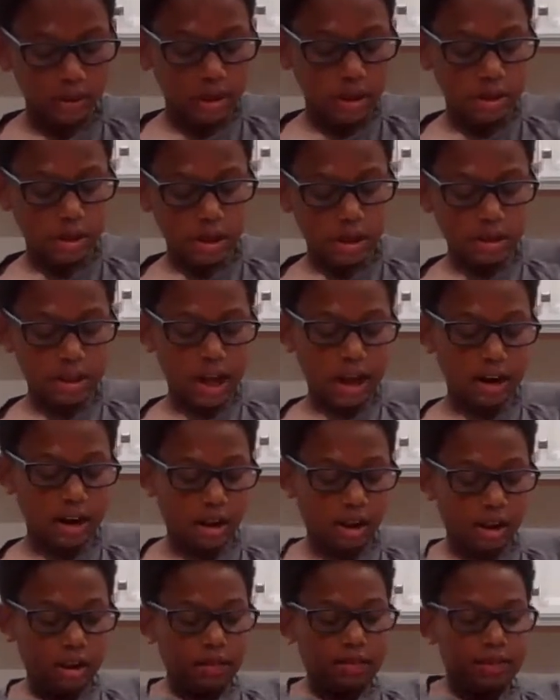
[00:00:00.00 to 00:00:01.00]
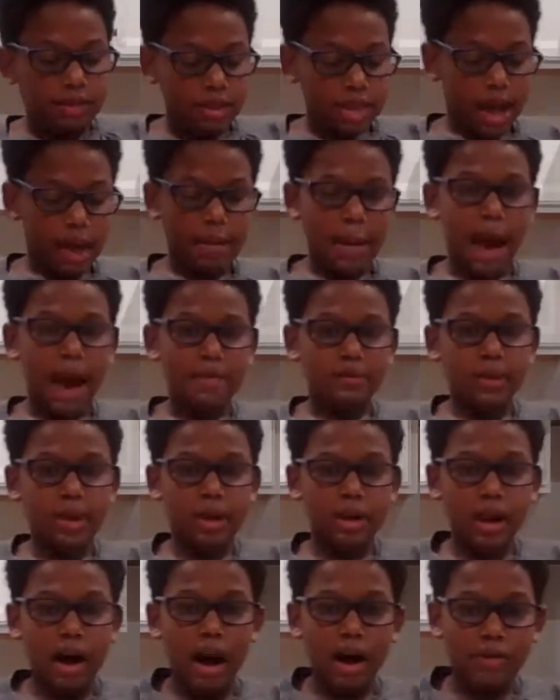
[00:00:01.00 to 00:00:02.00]
think that having
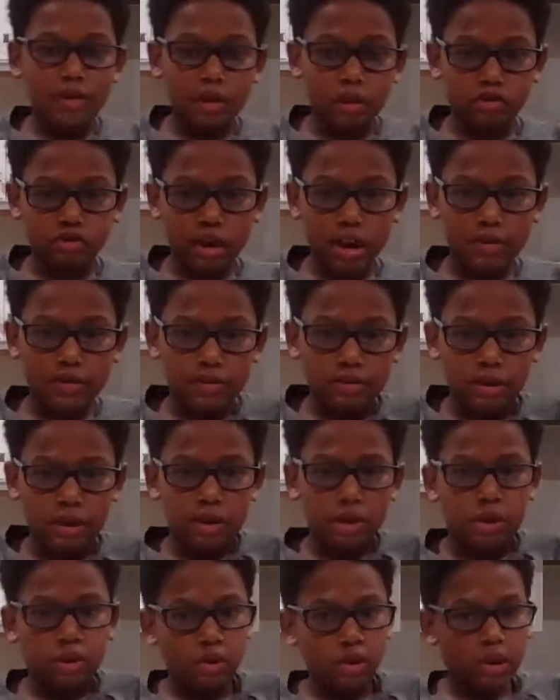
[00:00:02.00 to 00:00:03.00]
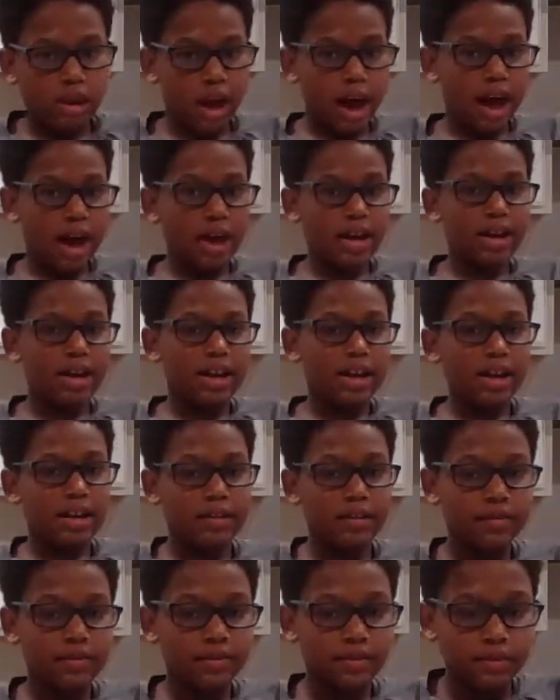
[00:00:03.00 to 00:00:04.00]
it on the tray for too long
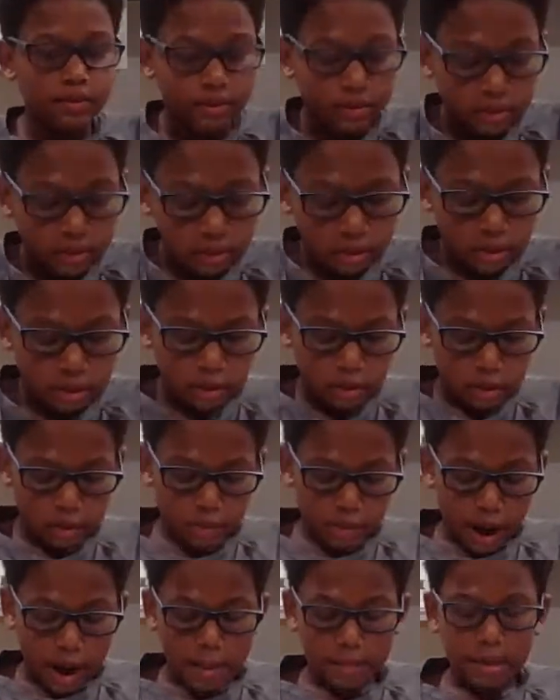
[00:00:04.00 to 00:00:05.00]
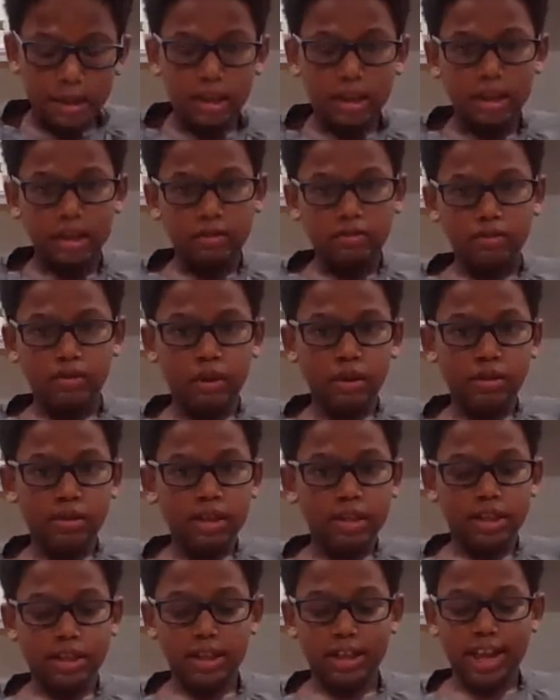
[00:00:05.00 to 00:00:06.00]
would
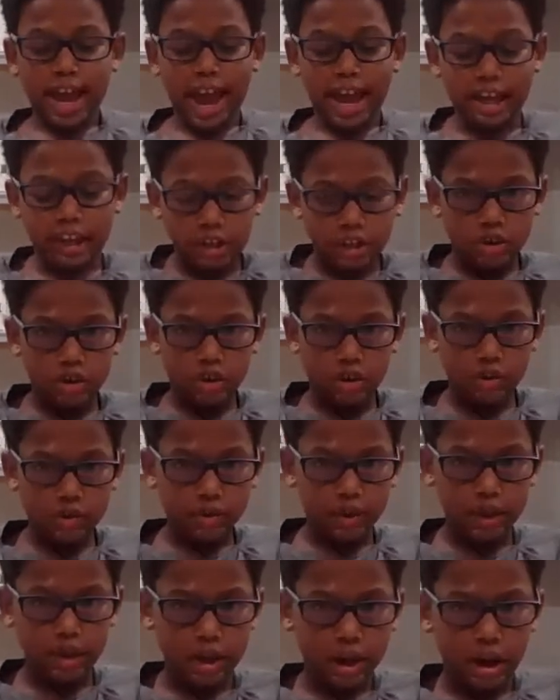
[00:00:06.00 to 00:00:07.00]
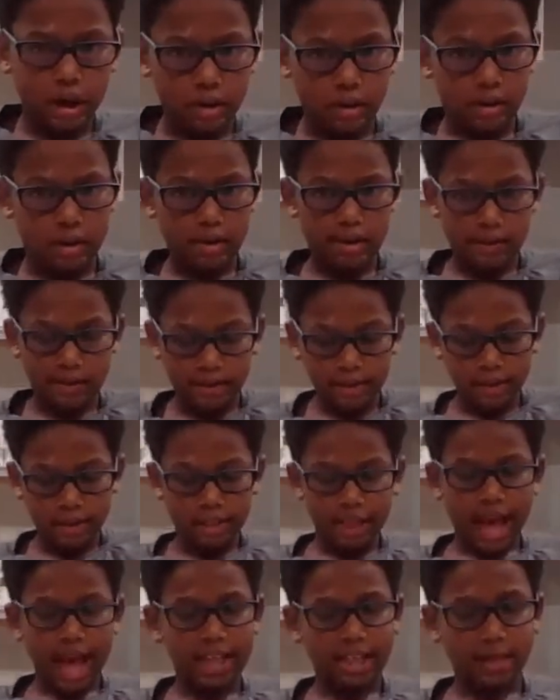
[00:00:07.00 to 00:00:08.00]
ruins the texture of the dough.
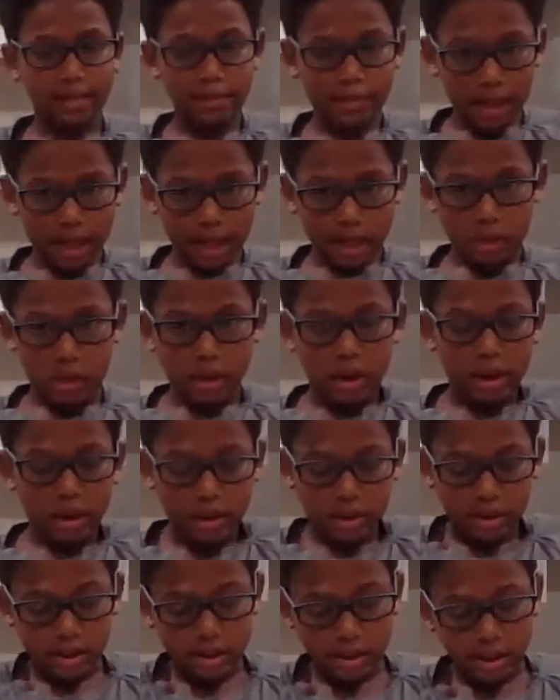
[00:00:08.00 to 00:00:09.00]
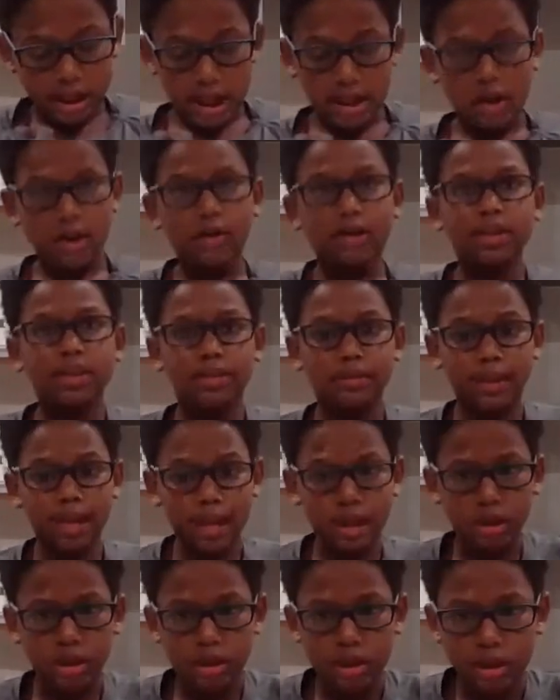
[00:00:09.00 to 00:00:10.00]
That's a myth. I know it's a
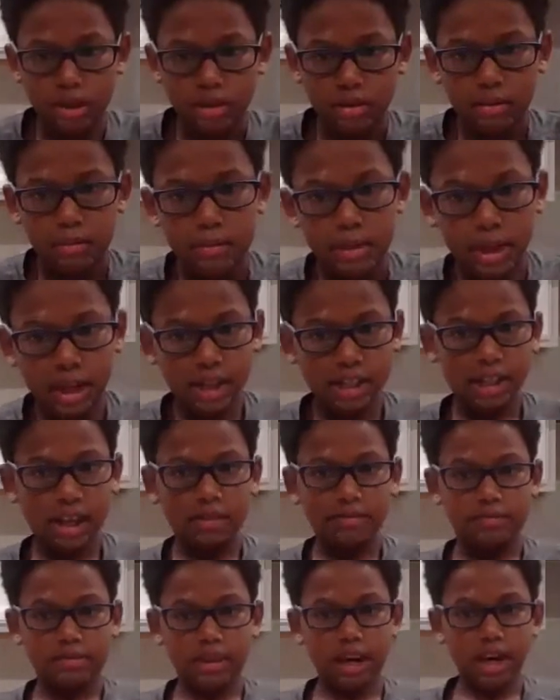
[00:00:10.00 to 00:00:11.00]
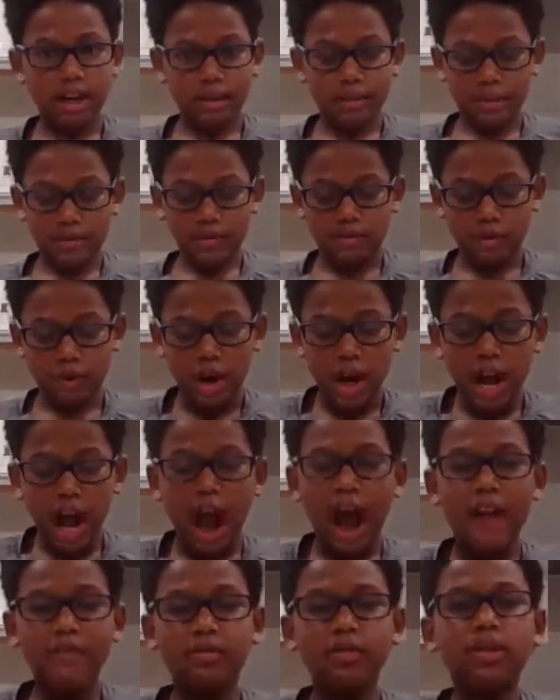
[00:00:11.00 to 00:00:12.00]
myth because I've done it before.
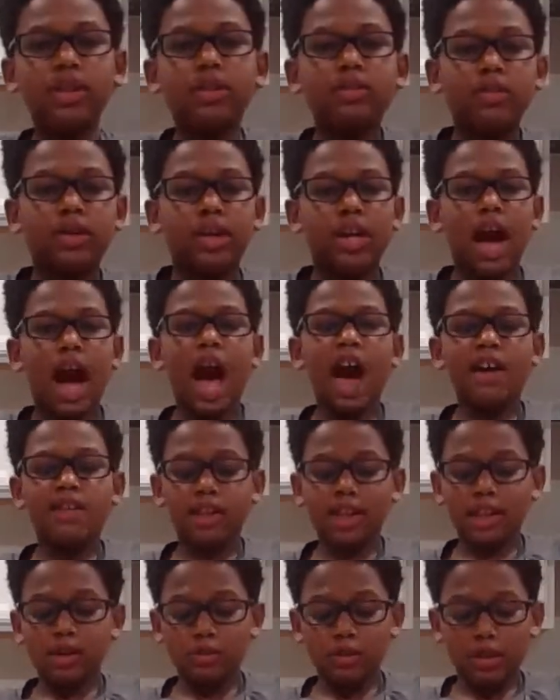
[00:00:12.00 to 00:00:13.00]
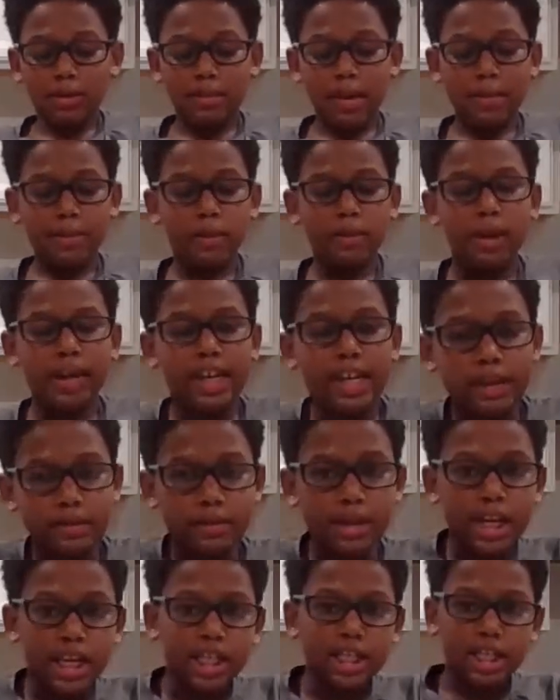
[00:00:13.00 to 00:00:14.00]
I literally remember making
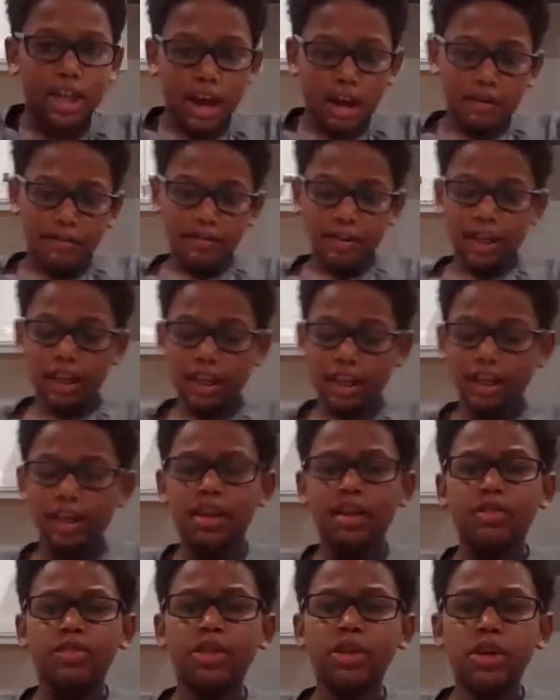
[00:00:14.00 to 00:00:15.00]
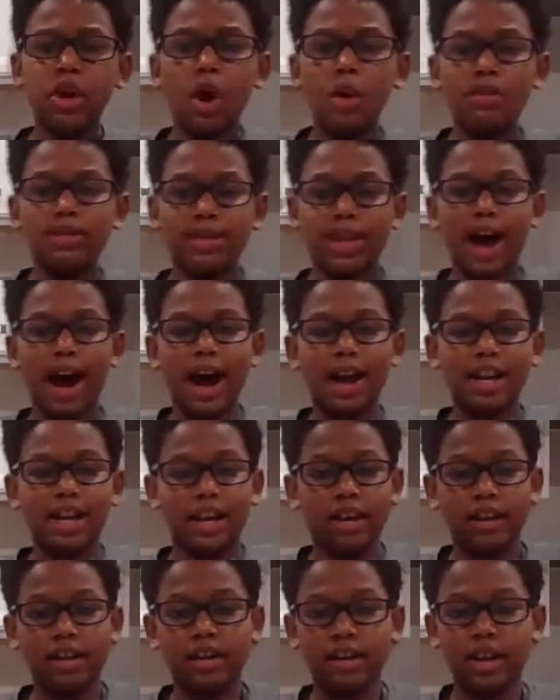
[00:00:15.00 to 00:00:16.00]
pizza and like the dough was on
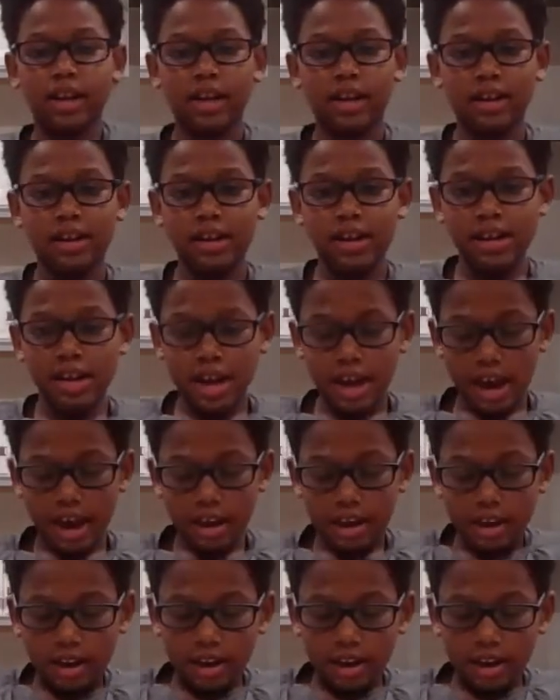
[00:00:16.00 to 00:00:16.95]
it, like and